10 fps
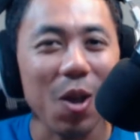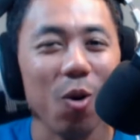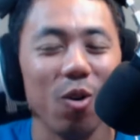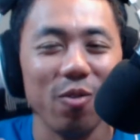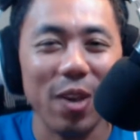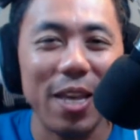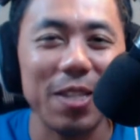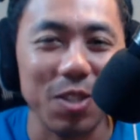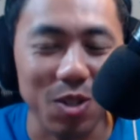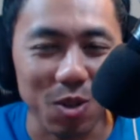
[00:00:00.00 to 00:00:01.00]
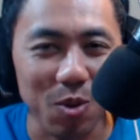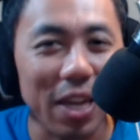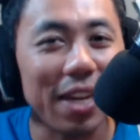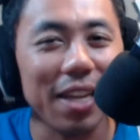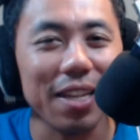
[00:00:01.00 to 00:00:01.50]
or fans do,
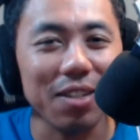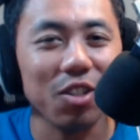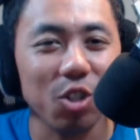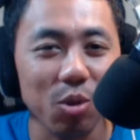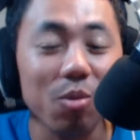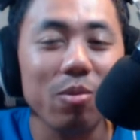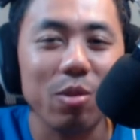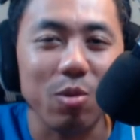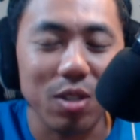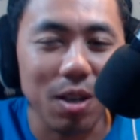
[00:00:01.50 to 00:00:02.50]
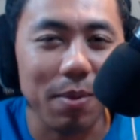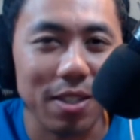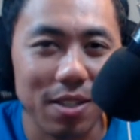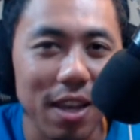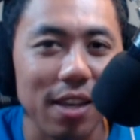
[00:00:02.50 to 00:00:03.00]
and it, it's true to some
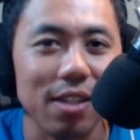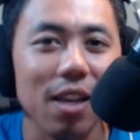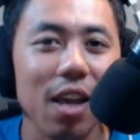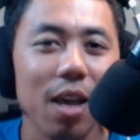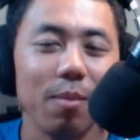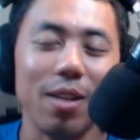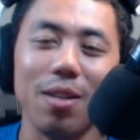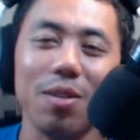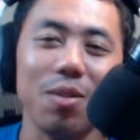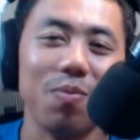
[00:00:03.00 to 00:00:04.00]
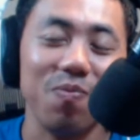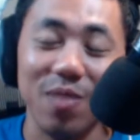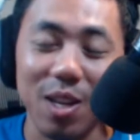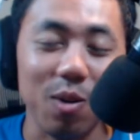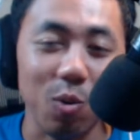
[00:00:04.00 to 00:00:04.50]
extent because
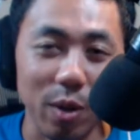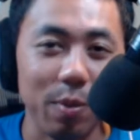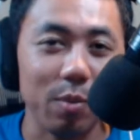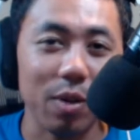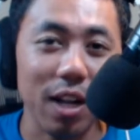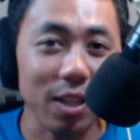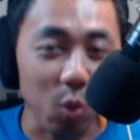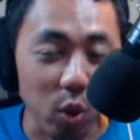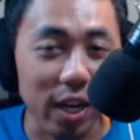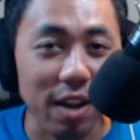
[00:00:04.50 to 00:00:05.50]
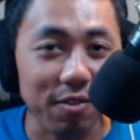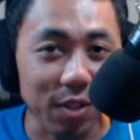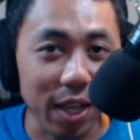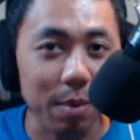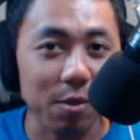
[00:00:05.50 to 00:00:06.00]
Reaper probably would have got
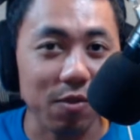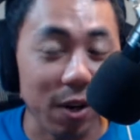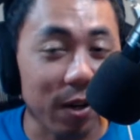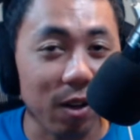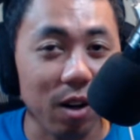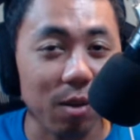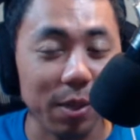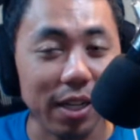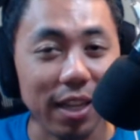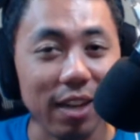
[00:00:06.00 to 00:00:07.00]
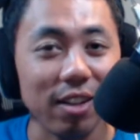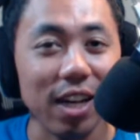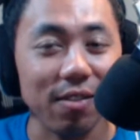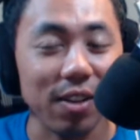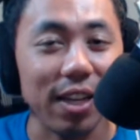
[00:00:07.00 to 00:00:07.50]
flamed very hard by
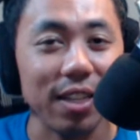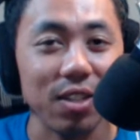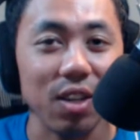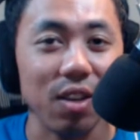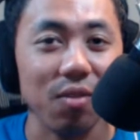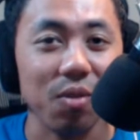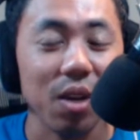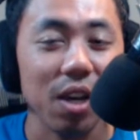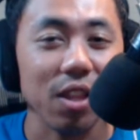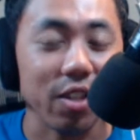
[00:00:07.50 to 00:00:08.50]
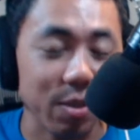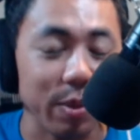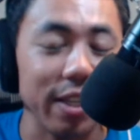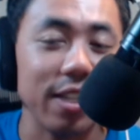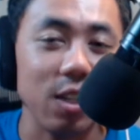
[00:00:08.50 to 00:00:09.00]
Cloud9 fans if the
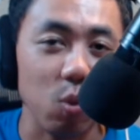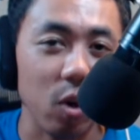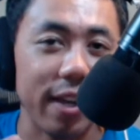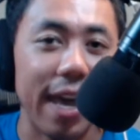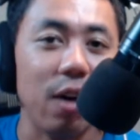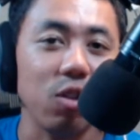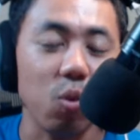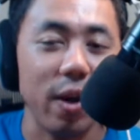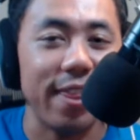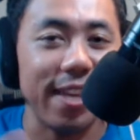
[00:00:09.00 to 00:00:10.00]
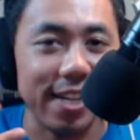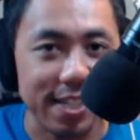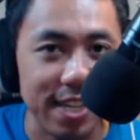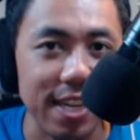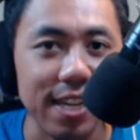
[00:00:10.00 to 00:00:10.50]
split didn't work out the way that it
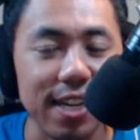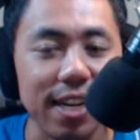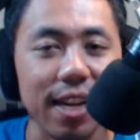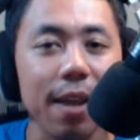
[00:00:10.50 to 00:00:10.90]
did, and